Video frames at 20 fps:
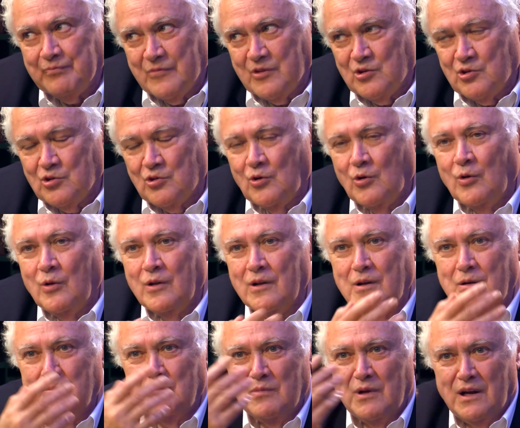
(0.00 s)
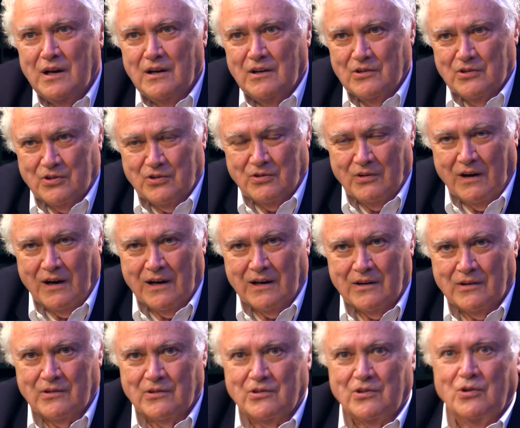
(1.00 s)
school
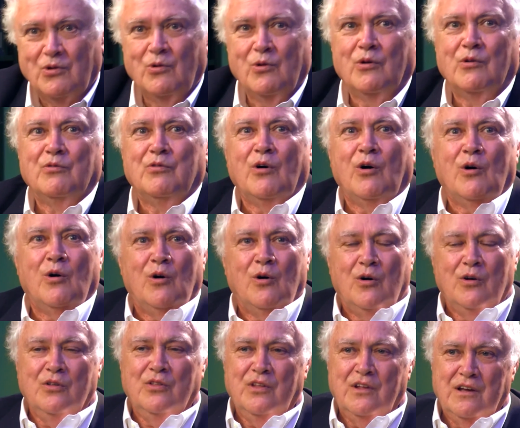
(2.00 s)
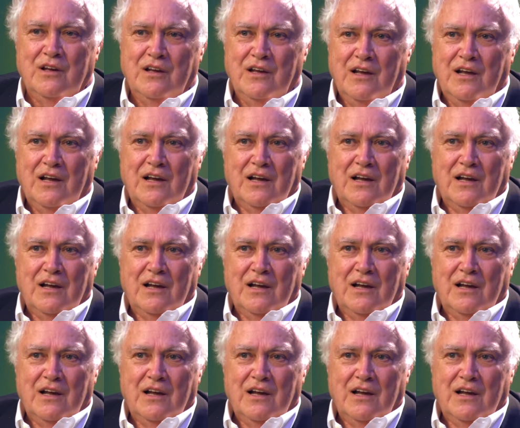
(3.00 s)
administrators who of all the